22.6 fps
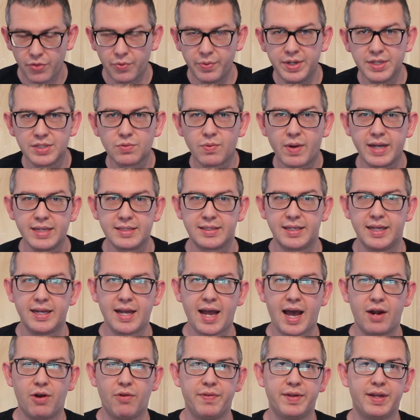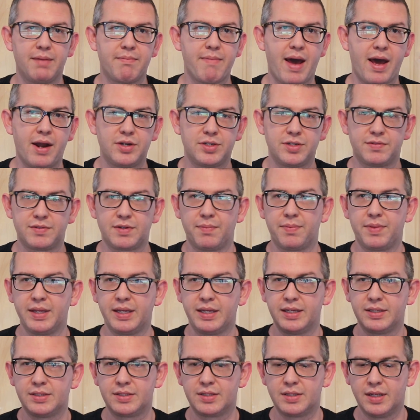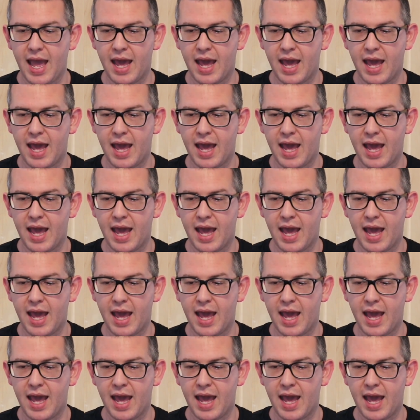The reason why I say I don't think it matters if something is